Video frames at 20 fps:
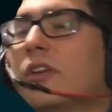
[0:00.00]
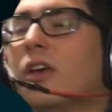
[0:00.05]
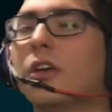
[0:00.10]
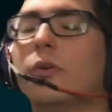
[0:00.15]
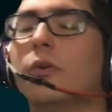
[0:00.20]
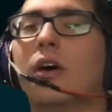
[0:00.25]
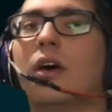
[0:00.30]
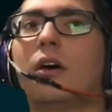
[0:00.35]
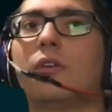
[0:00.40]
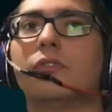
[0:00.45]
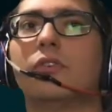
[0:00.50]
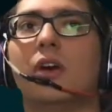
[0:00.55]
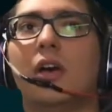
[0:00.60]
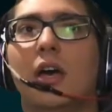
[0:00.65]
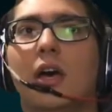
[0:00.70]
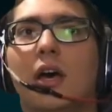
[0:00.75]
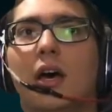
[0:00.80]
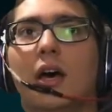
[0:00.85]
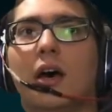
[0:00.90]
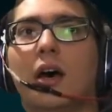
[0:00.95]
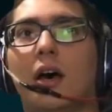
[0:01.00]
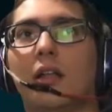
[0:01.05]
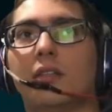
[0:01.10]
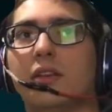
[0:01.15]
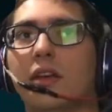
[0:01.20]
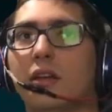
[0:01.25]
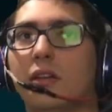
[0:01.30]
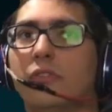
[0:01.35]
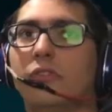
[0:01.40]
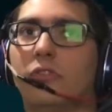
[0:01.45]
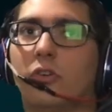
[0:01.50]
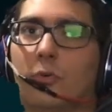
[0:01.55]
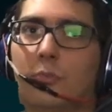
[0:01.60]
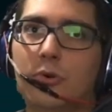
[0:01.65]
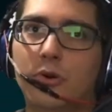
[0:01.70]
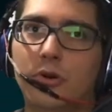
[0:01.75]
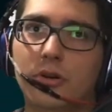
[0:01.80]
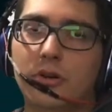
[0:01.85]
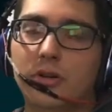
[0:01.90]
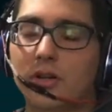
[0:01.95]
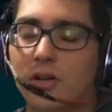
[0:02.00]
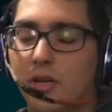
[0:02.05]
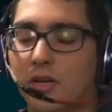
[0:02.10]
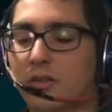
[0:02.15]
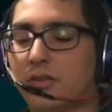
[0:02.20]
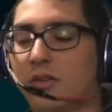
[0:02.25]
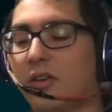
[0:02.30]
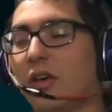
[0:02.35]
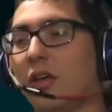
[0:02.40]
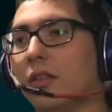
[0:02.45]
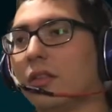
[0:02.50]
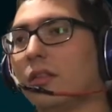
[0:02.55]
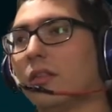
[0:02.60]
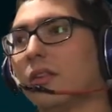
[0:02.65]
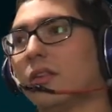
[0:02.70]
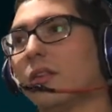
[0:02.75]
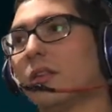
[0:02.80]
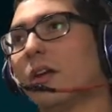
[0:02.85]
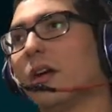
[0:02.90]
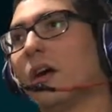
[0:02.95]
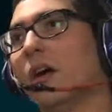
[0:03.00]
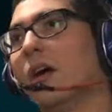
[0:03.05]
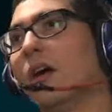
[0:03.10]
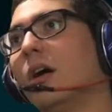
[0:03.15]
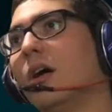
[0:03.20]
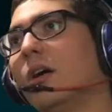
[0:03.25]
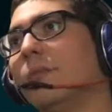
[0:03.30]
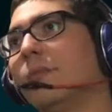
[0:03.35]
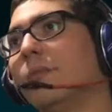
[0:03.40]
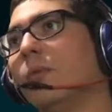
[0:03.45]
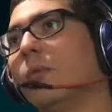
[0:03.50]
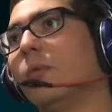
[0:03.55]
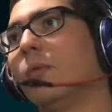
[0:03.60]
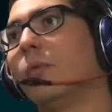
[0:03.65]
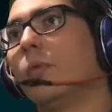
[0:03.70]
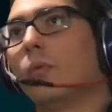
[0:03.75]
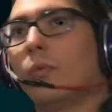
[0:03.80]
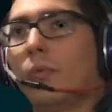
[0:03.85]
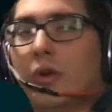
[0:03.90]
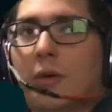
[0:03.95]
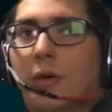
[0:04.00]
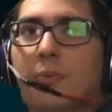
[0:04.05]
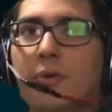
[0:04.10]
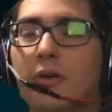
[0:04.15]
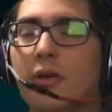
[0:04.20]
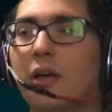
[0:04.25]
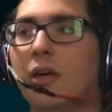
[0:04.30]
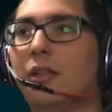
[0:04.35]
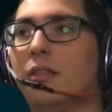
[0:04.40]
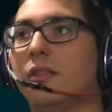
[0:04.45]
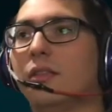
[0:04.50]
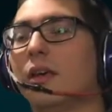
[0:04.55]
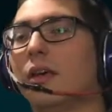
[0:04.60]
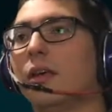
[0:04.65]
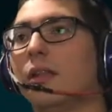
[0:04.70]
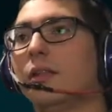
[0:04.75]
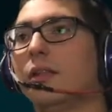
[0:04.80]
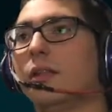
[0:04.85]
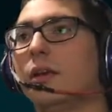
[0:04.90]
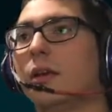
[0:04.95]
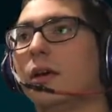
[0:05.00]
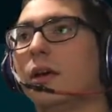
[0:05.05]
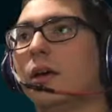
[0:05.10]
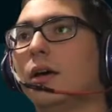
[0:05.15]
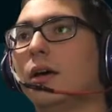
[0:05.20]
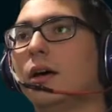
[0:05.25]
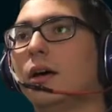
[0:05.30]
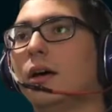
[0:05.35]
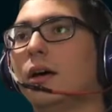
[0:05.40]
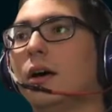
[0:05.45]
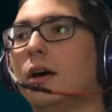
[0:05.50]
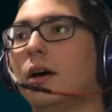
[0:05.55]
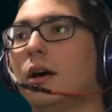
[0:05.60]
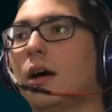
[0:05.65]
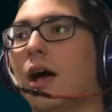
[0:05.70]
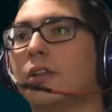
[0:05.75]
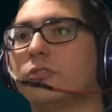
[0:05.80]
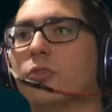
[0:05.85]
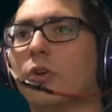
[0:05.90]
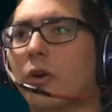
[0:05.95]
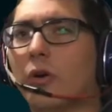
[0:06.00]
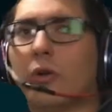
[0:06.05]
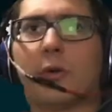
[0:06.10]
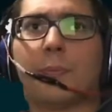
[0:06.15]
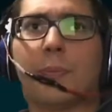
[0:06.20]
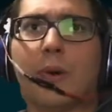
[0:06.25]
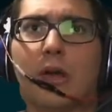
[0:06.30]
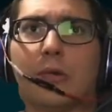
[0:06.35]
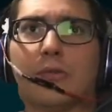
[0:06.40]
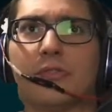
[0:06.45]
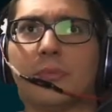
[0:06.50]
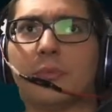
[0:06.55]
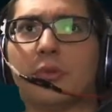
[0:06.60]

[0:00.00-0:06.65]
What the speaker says: Today you have the elastomer that can rip, and then hydraulic pedals.